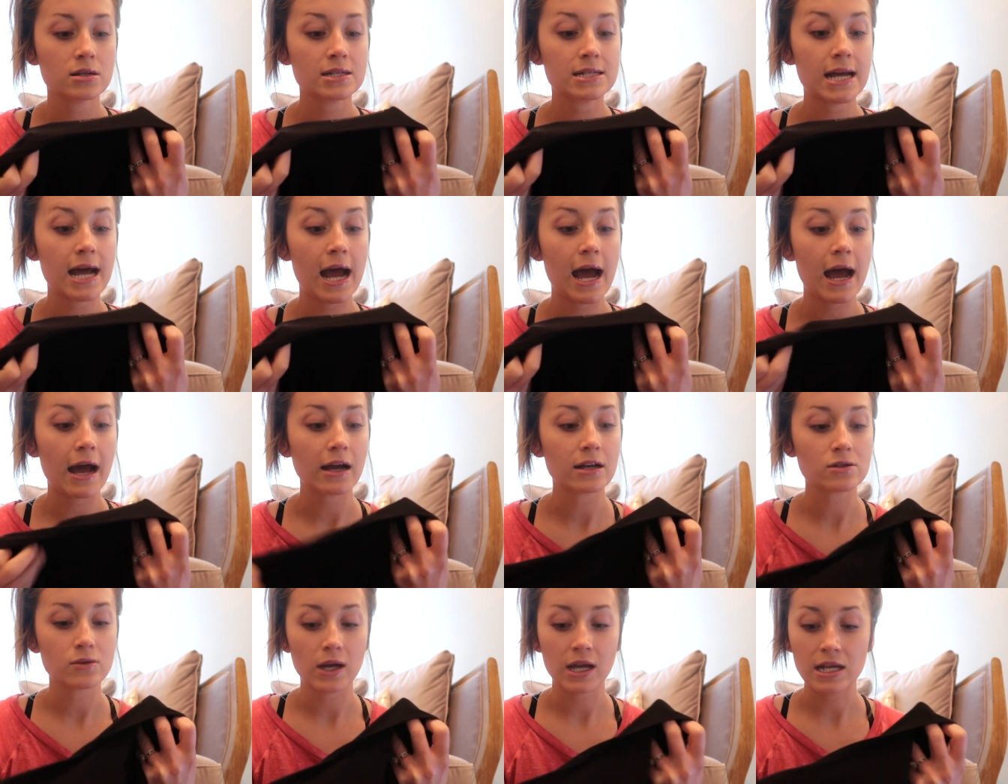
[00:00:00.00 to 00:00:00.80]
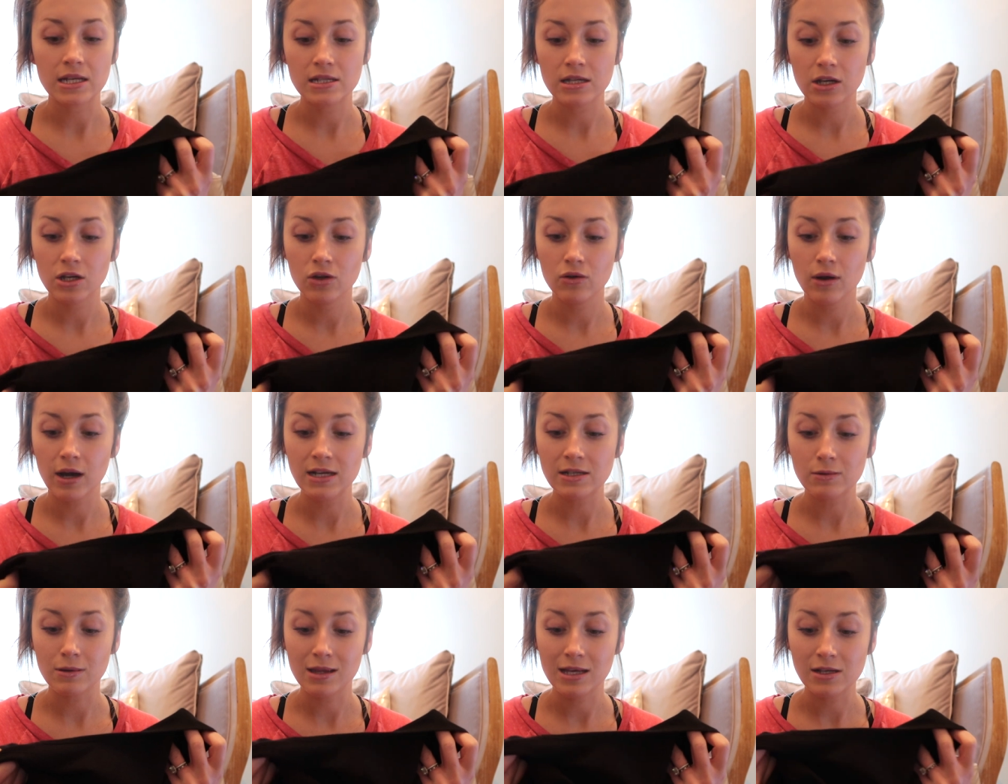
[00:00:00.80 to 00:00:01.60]
tag so I can tell you
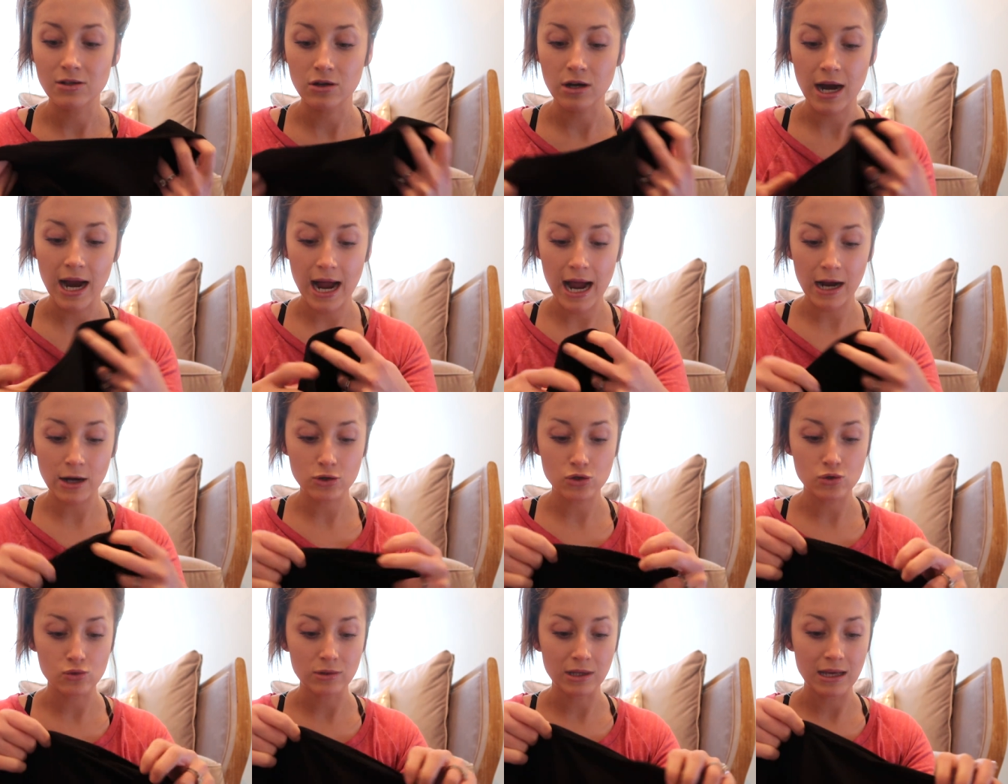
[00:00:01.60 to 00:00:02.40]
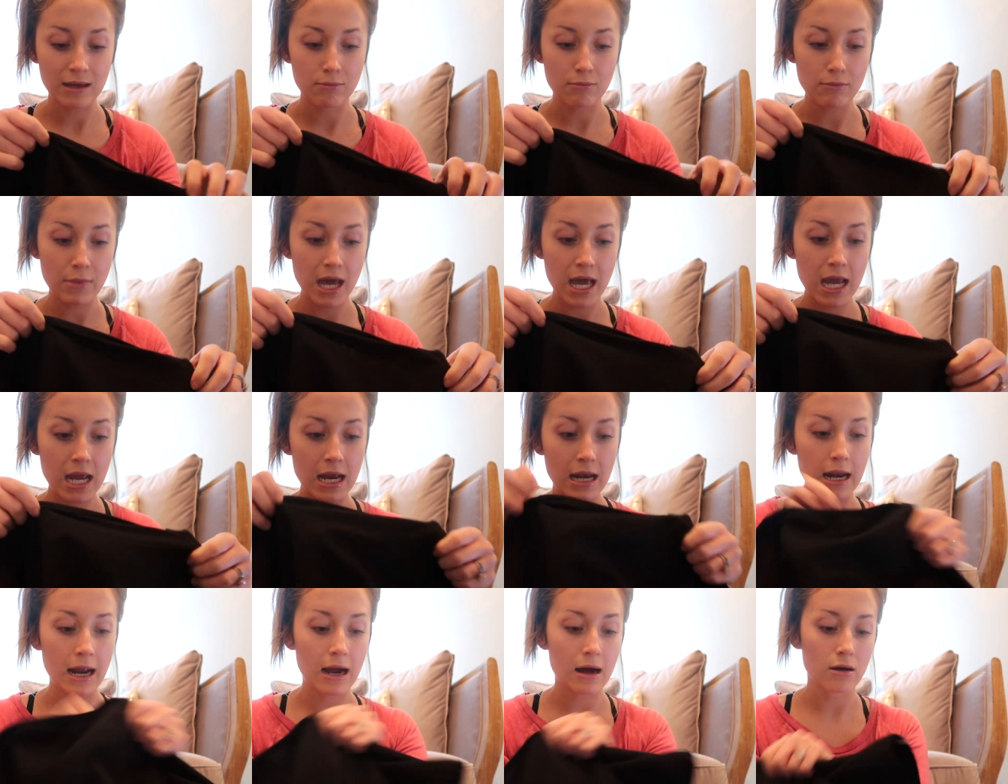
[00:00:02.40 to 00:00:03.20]
guys what these are actually
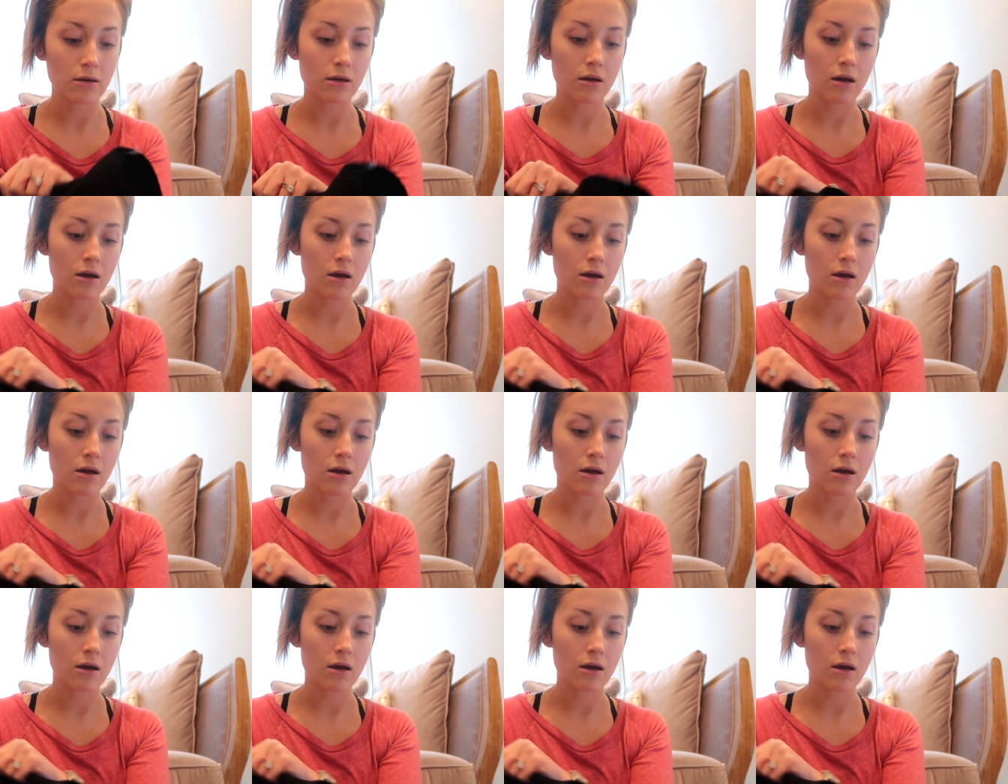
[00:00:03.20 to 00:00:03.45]
made out